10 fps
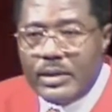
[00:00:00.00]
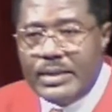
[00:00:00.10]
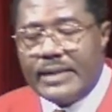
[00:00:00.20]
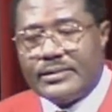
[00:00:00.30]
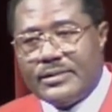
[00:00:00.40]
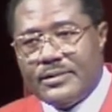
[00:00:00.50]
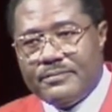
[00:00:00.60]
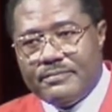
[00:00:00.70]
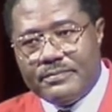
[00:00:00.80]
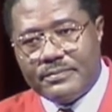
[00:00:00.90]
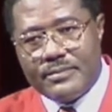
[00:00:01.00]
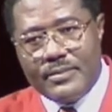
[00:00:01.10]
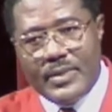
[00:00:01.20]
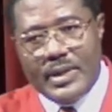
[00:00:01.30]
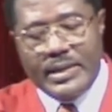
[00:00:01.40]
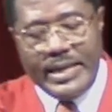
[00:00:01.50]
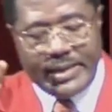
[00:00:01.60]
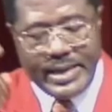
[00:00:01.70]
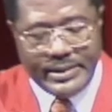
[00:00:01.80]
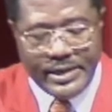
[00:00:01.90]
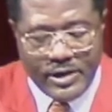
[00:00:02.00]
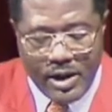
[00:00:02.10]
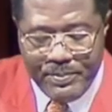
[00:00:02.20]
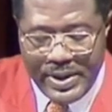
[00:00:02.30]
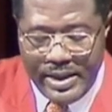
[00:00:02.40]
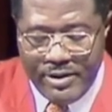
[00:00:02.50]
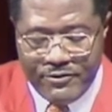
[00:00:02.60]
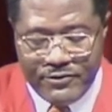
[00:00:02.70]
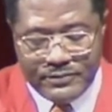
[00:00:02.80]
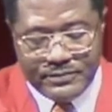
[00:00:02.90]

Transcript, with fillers: yet. The king did not believe.